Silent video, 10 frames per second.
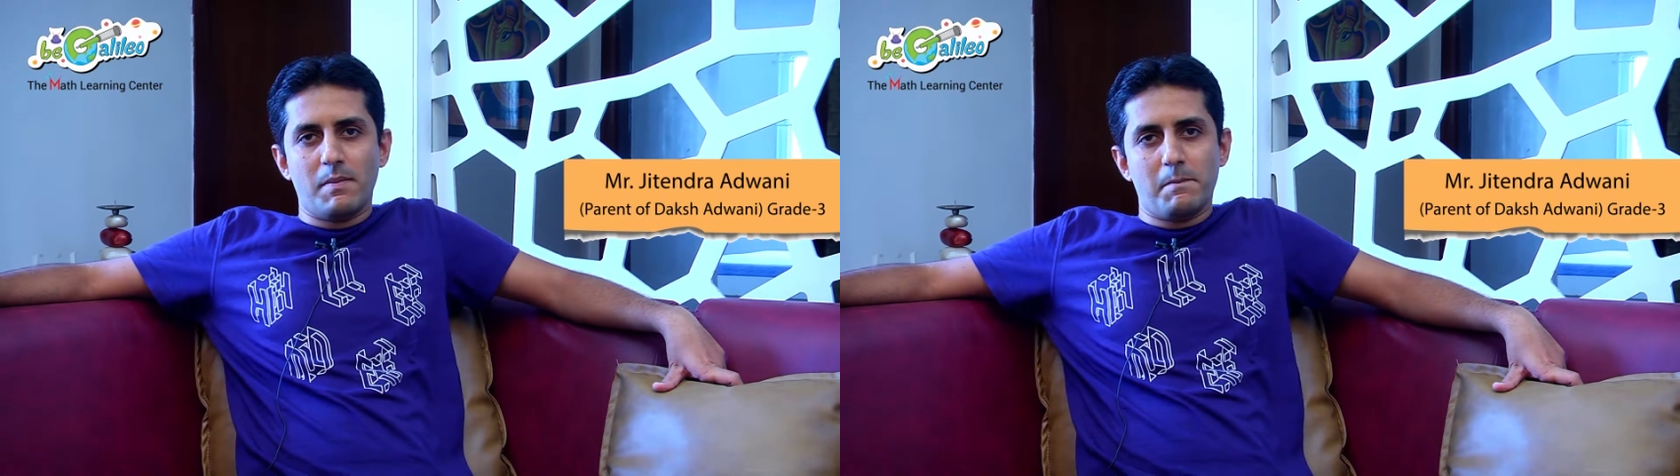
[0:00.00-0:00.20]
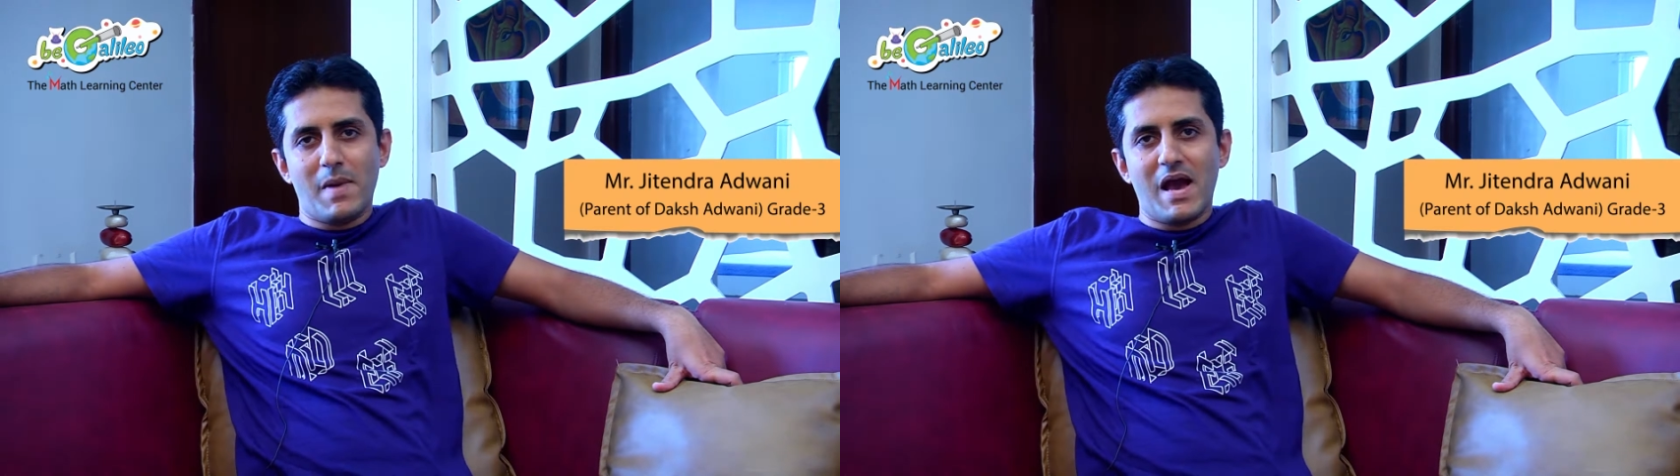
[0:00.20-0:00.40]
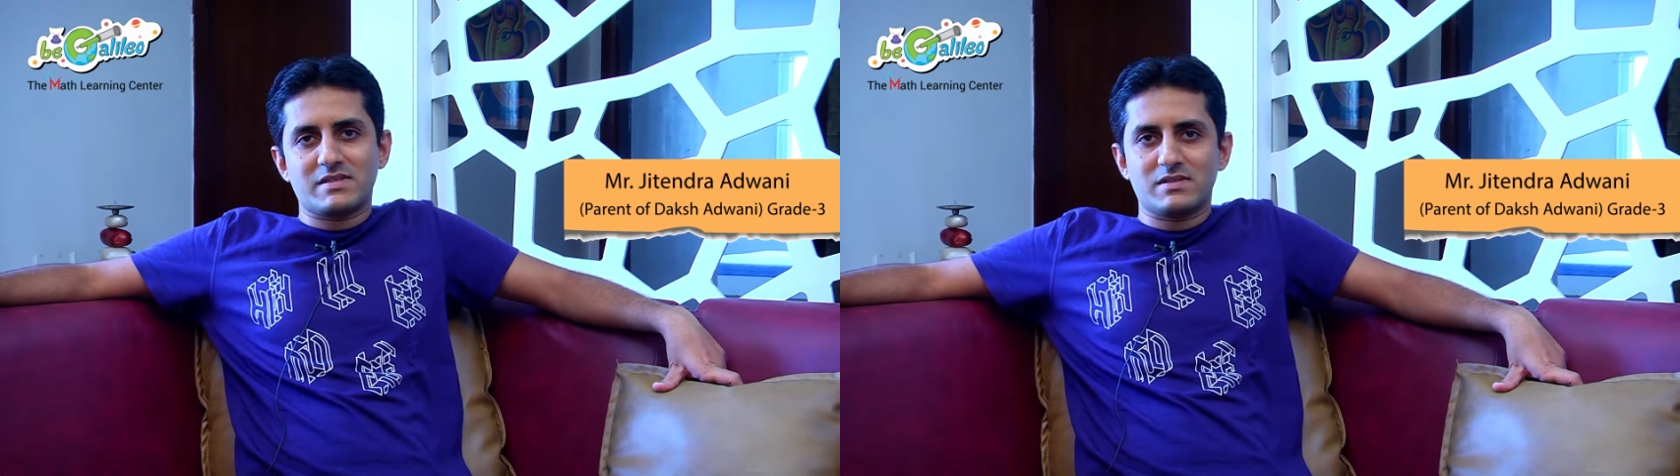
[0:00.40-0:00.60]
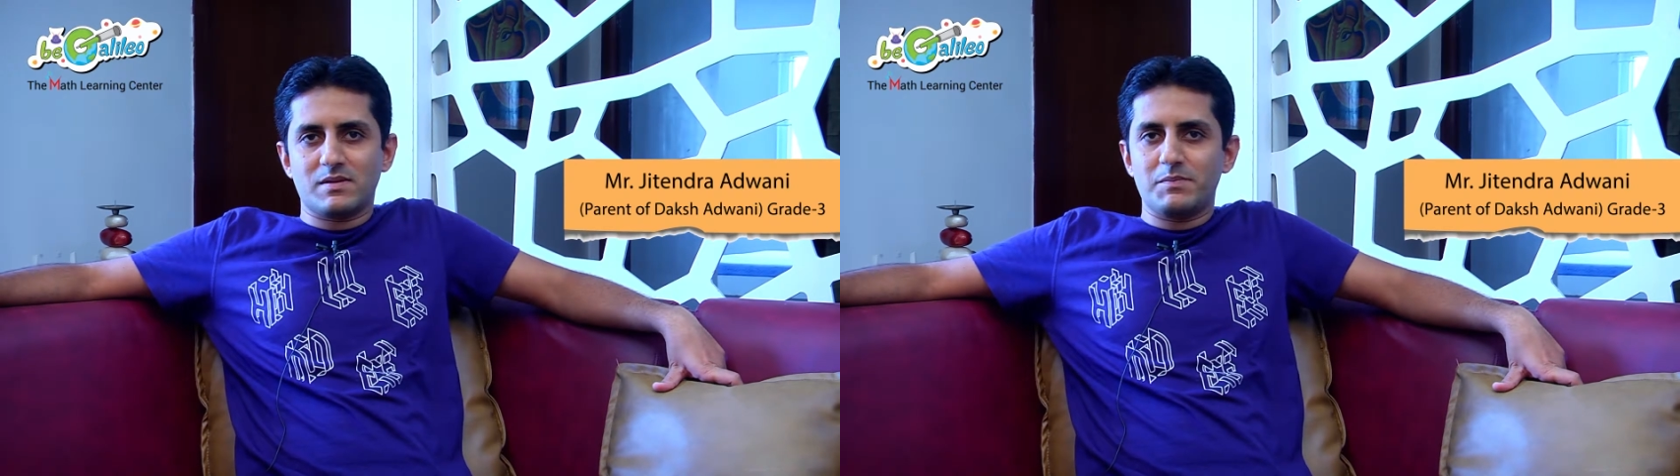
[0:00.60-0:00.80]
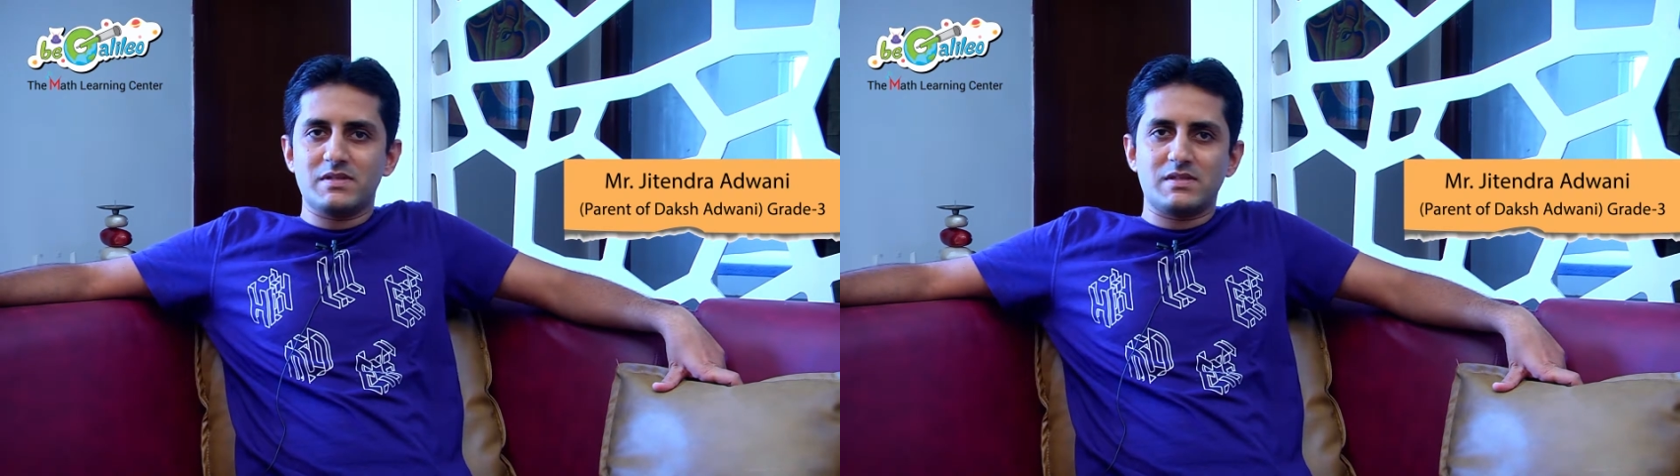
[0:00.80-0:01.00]
maths is
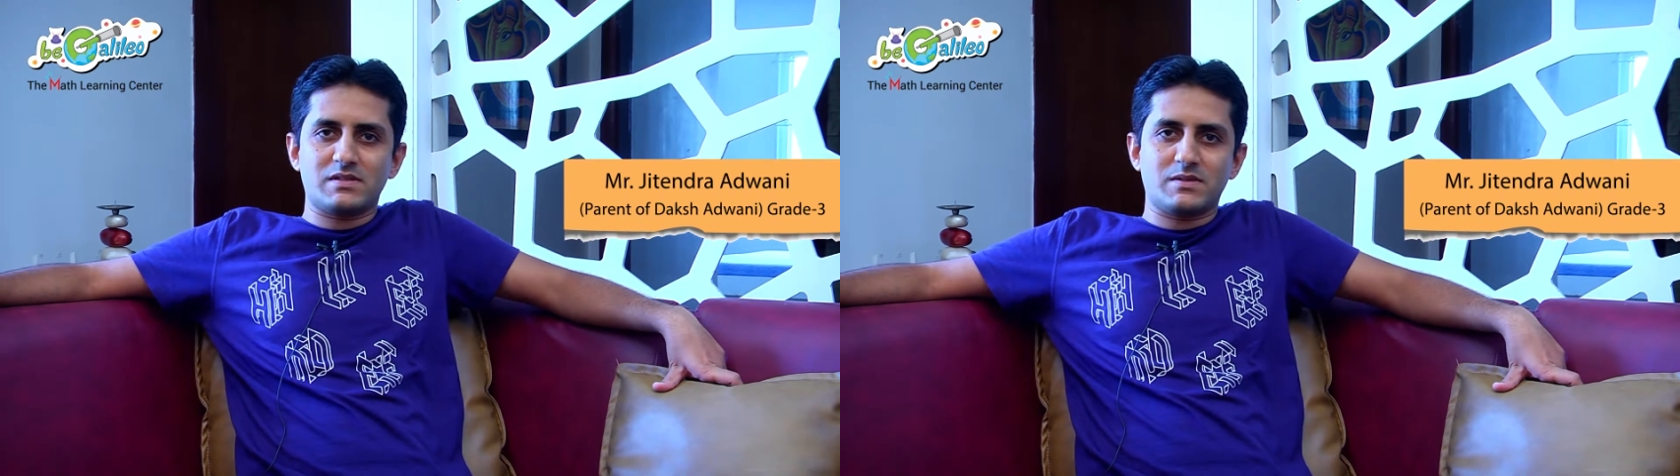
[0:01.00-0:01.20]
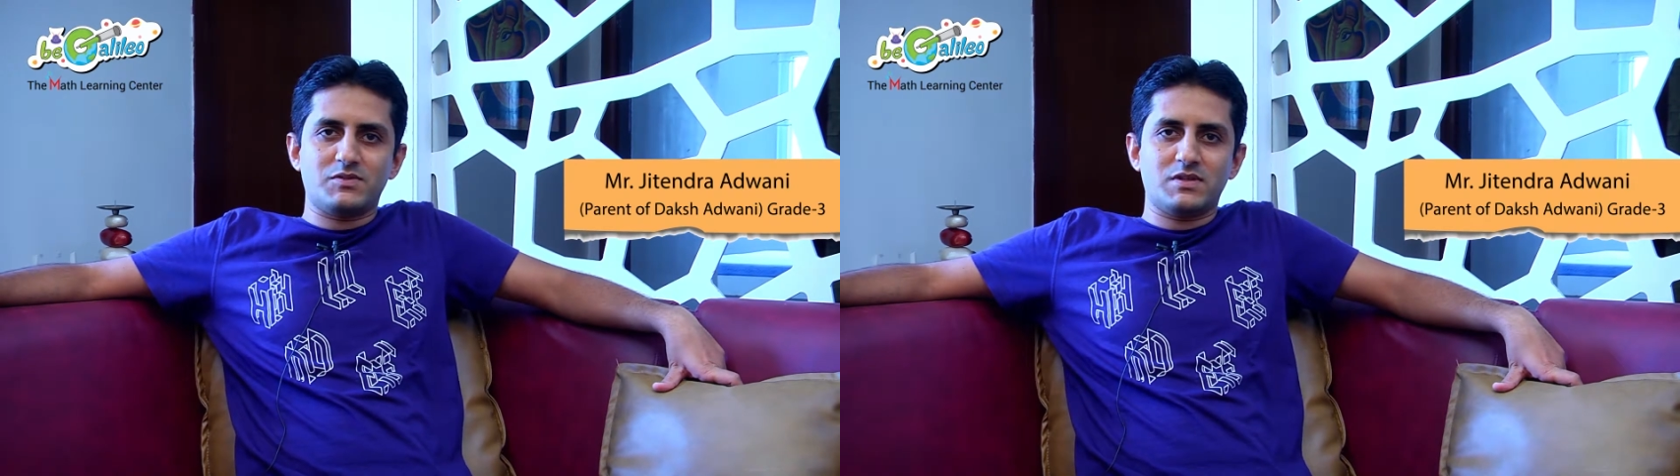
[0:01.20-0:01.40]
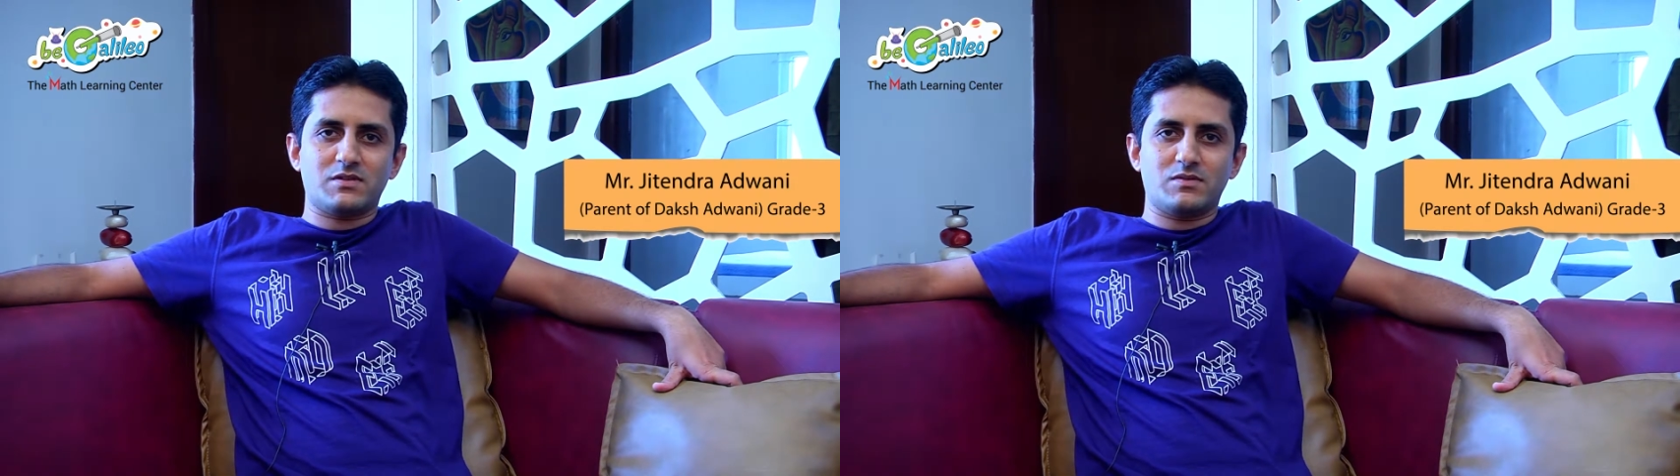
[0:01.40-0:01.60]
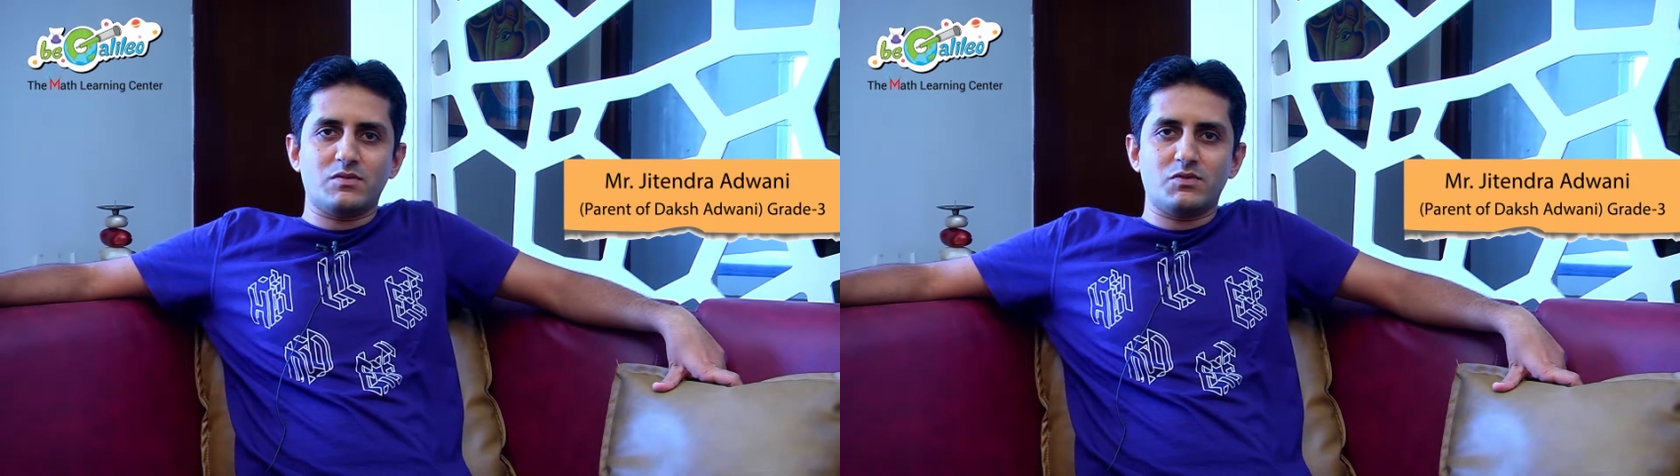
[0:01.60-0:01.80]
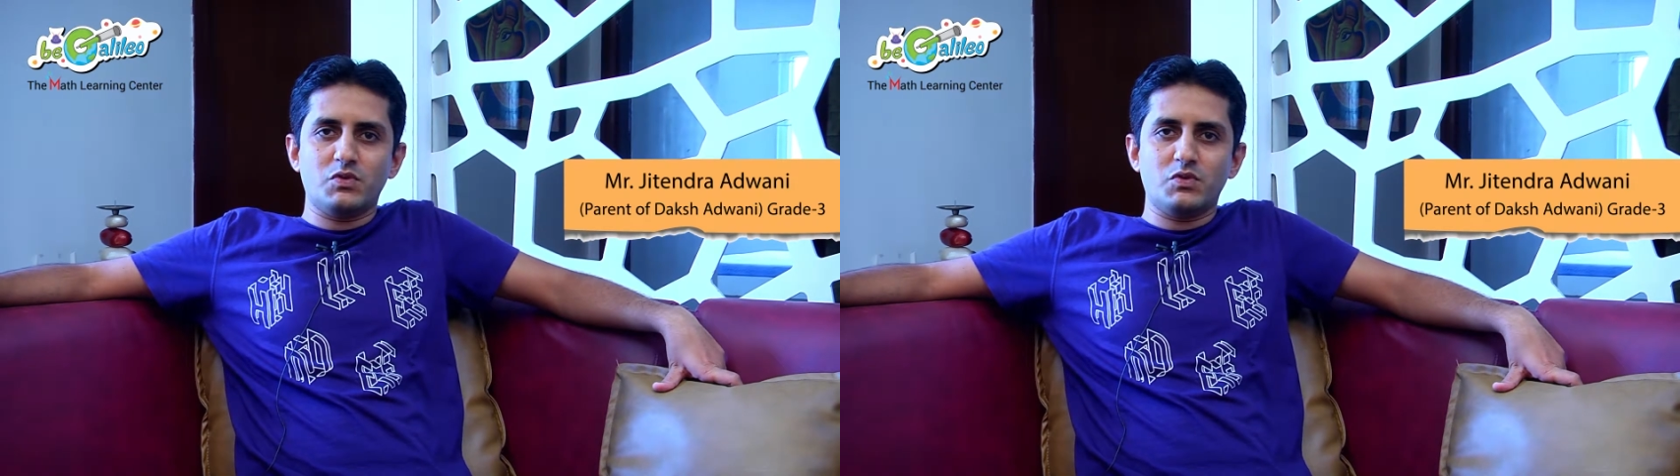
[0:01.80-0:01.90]
the basic subject, you know,